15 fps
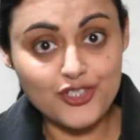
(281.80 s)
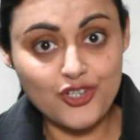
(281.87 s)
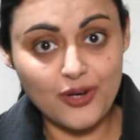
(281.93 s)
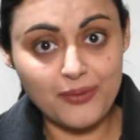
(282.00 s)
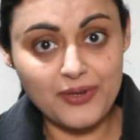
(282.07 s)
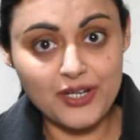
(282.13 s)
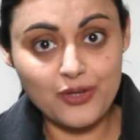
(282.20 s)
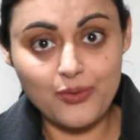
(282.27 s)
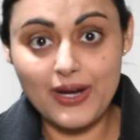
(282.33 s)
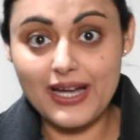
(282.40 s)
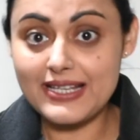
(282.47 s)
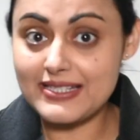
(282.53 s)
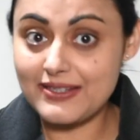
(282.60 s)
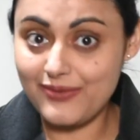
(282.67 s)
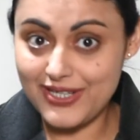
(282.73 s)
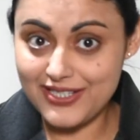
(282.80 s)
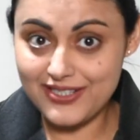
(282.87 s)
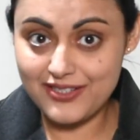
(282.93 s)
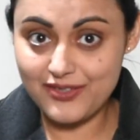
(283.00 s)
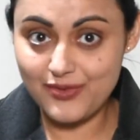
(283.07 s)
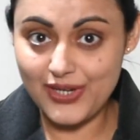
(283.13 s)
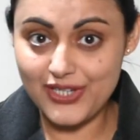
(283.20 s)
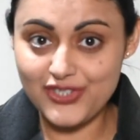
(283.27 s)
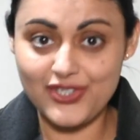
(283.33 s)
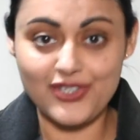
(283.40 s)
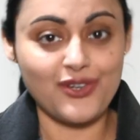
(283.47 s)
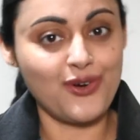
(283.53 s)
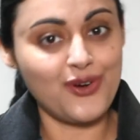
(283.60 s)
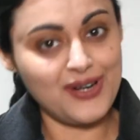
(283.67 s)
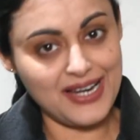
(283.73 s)
job requires registration
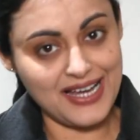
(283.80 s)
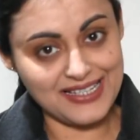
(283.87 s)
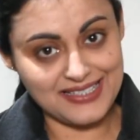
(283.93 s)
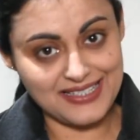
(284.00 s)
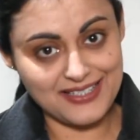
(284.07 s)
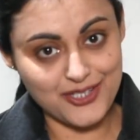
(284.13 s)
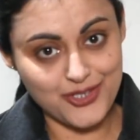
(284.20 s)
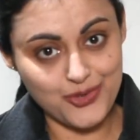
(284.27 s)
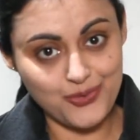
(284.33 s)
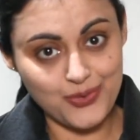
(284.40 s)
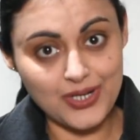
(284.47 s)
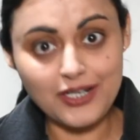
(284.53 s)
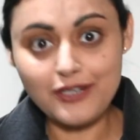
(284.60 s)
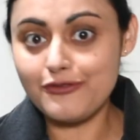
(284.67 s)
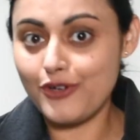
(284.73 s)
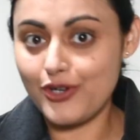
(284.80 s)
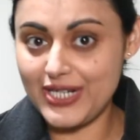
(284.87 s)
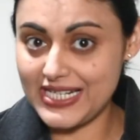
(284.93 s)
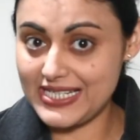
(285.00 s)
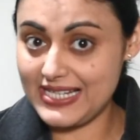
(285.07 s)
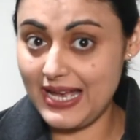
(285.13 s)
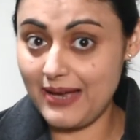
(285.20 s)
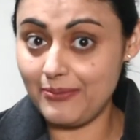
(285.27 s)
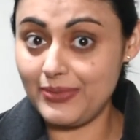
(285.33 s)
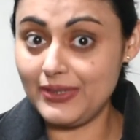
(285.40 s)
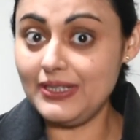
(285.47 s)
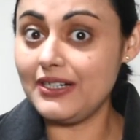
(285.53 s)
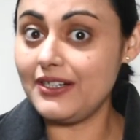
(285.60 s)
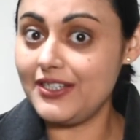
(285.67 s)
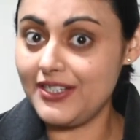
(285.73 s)
or license to work, for
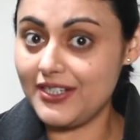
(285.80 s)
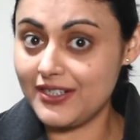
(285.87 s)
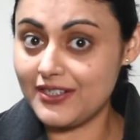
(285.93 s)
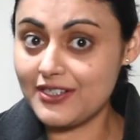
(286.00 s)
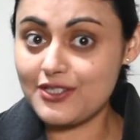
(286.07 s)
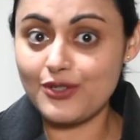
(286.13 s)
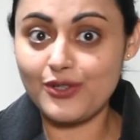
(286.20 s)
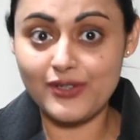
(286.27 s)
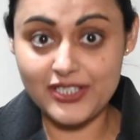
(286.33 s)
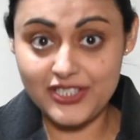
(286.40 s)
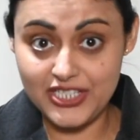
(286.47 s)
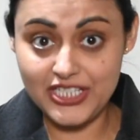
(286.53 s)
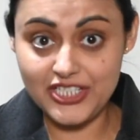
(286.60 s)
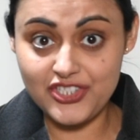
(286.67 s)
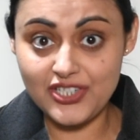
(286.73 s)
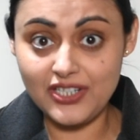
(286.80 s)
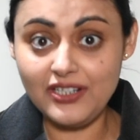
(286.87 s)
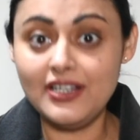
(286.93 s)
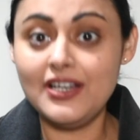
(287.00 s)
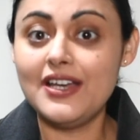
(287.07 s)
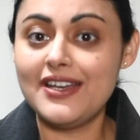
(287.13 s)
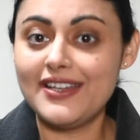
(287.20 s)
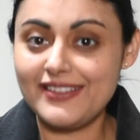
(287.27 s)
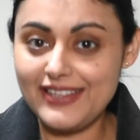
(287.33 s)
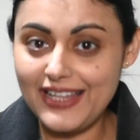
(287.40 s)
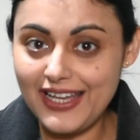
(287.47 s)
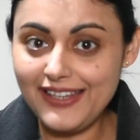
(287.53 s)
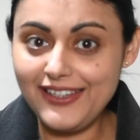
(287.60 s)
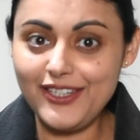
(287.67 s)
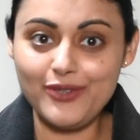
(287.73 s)
example, a nurse or a teacher,
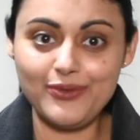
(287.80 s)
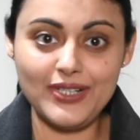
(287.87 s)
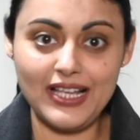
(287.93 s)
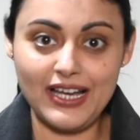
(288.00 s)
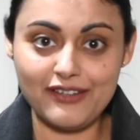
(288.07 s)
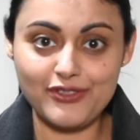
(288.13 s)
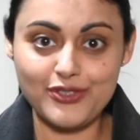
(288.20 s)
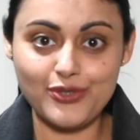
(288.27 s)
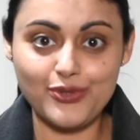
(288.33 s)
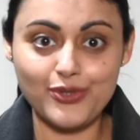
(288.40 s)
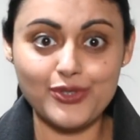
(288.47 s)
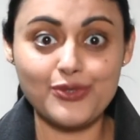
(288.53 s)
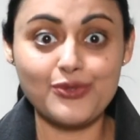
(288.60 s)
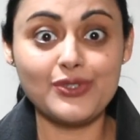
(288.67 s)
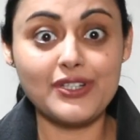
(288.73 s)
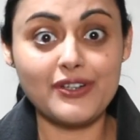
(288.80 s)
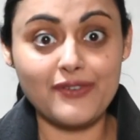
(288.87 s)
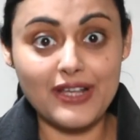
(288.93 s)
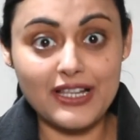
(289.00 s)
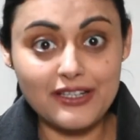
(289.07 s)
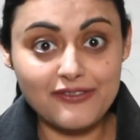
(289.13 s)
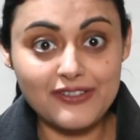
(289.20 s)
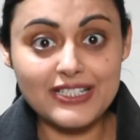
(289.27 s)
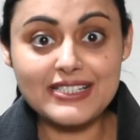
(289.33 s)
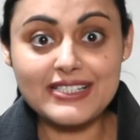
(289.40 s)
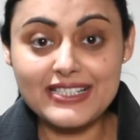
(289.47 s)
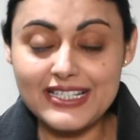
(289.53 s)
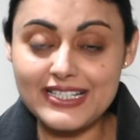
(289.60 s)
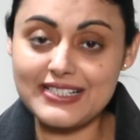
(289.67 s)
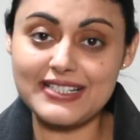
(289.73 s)
then you will have to go through the relevant
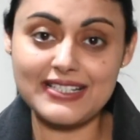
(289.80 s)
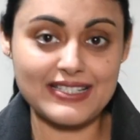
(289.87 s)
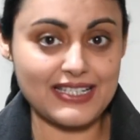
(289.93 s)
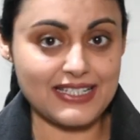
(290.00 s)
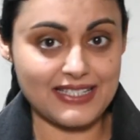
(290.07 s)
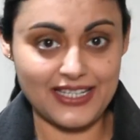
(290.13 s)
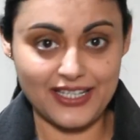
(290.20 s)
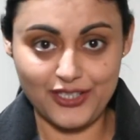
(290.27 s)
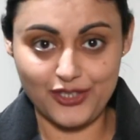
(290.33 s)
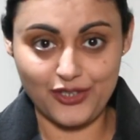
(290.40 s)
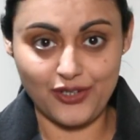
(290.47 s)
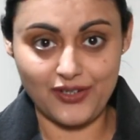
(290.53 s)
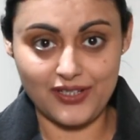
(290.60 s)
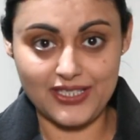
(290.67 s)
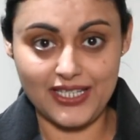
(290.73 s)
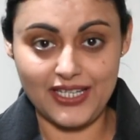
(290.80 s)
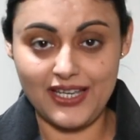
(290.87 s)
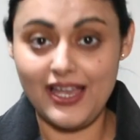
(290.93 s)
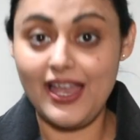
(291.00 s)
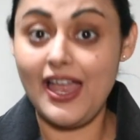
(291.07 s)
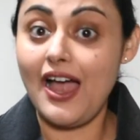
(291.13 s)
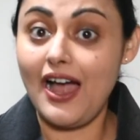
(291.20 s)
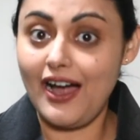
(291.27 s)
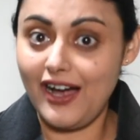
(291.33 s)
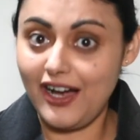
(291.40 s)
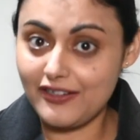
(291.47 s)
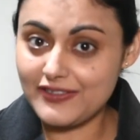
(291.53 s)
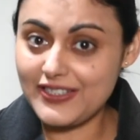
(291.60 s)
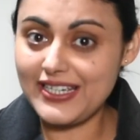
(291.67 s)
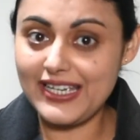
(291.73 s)
skills assessing authority.
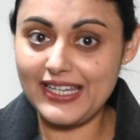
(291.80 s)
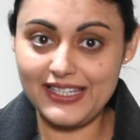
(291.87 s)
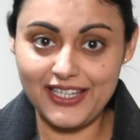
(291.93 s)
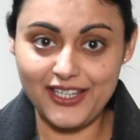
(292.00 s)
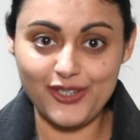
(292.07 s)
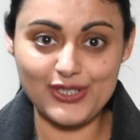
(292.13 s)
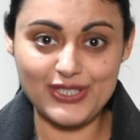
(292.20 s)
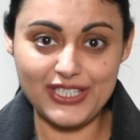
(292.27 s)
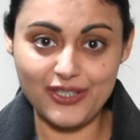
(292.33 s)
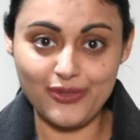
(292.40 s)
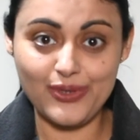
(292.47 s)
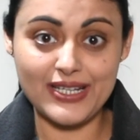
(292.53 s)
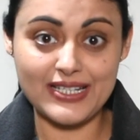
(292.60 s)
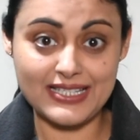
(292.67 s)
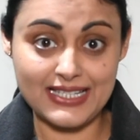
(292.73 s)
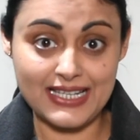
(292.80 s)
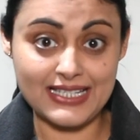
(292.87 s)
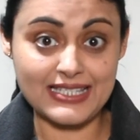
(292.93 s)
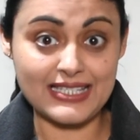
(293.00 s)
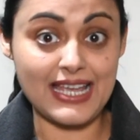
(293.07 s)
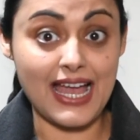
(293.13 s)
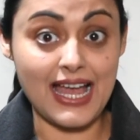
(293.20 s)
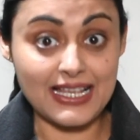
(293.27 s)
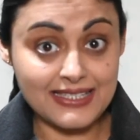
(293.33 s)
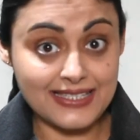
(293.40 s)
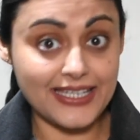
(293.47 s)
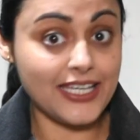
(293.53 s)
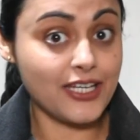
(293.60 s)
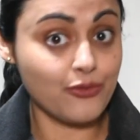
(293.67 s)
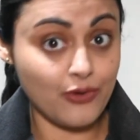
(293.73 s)
After getting your degree assessed as
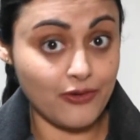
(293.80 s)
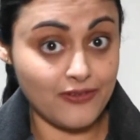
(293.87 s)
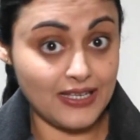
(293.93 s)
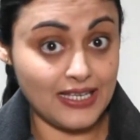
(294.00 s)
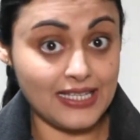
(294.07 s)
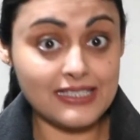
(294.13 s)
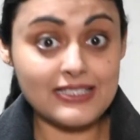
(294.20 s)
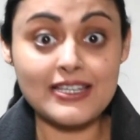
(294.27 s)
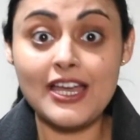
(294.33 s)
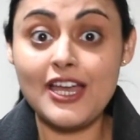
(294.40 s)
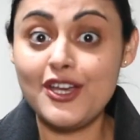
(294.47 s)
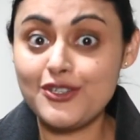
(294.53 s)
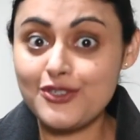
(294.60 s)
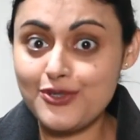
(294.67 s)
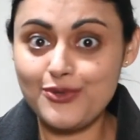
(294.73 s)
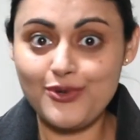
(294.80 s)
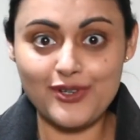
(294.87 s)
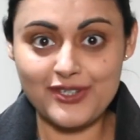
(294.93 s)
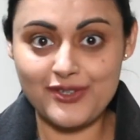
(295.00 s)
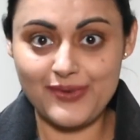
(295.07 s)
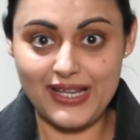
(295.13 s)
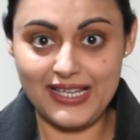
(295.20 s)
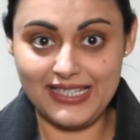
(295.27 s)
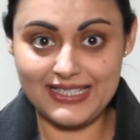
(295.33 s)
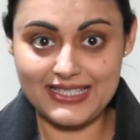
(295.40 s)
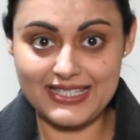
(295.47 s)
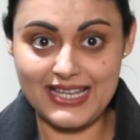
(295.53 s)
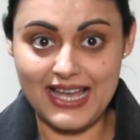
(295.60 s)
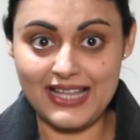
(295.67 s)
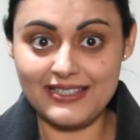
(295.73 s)
equivalent to Australian
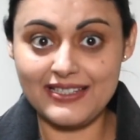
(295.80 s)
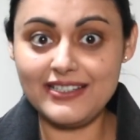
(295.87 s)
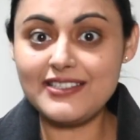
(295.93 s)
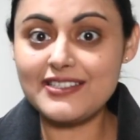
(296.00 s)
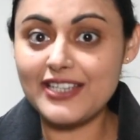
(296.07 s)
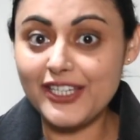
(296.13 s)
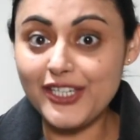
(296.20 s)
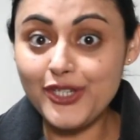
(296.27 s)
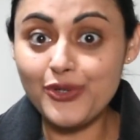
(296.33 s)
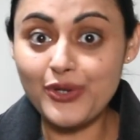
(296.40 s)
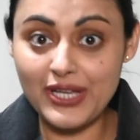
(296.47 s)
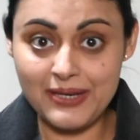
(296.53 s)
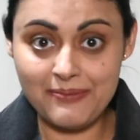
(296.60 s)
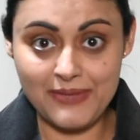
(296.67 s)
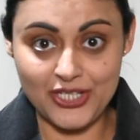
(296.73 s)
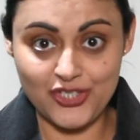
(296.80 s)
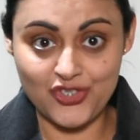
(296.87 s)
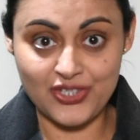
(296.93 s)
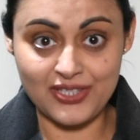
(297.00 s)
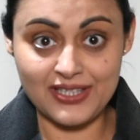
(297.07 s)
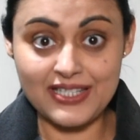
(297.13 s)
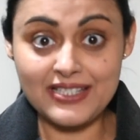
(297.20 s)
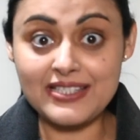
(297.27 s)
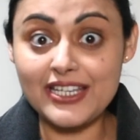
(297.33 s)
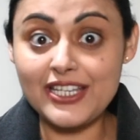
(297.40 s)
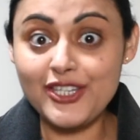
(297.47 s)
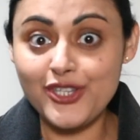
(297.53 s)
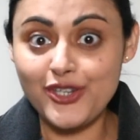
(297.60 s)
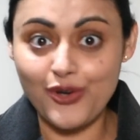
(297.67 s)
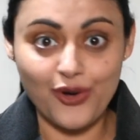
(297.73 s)
standards, you can mention this
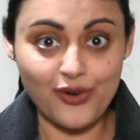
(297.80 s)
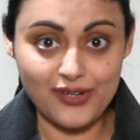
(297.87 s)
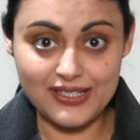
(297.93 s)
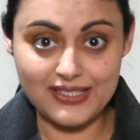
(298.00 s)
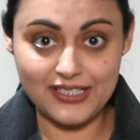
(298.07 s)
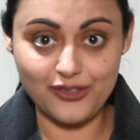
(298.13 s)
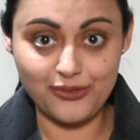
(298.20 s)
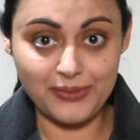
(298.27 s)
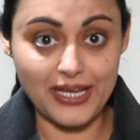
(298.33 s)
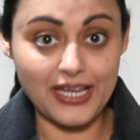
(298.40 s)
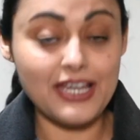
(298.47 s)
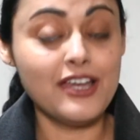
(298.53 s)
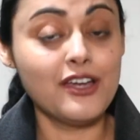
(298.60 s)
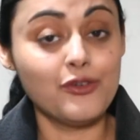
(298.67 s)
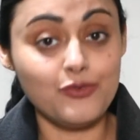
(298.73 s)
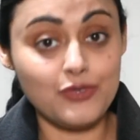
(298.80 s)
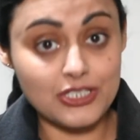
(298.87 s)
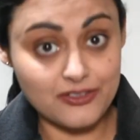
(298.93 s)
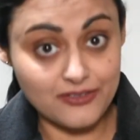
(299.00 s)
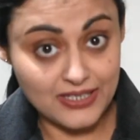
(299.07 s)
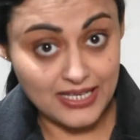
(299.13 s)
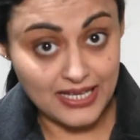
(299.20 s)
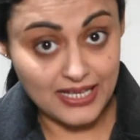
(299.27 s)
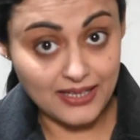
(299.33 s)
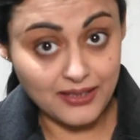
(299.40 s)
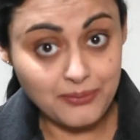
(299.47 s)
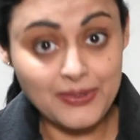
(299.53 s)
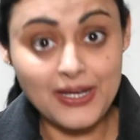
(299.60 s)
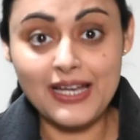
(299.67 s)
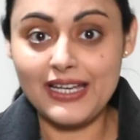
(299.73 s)
in your resume, which will
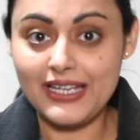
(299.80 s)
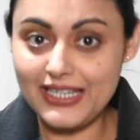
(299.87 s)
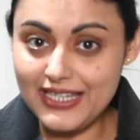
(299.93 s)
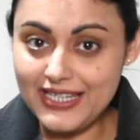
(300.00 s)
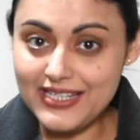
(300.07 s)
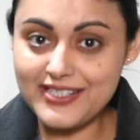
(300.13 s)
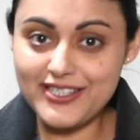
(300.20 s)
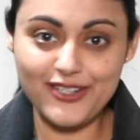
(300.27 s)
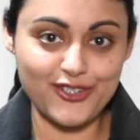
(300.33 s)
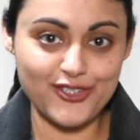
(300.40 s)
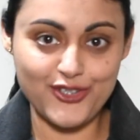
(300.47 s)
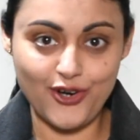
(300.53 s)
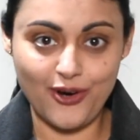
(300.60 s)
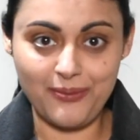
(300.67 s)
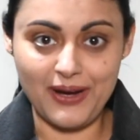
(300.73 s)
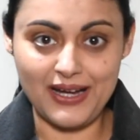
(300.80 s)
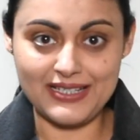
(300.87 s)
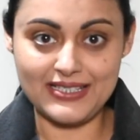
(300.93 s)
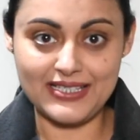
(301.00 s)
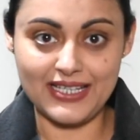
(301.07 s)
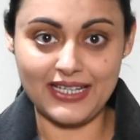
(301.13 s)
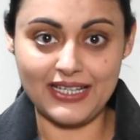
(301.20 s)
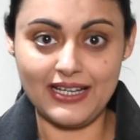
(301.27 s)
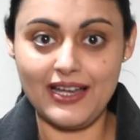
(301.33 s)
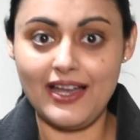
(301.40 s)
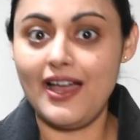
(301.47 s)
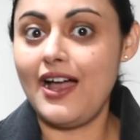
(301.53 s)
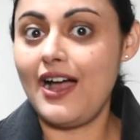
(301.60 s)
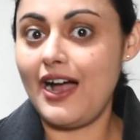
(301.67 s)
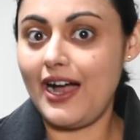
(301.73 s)
help ease your job hunting.
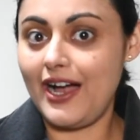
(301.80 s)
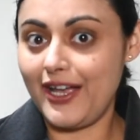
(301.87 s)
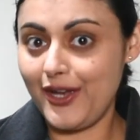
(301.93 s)
I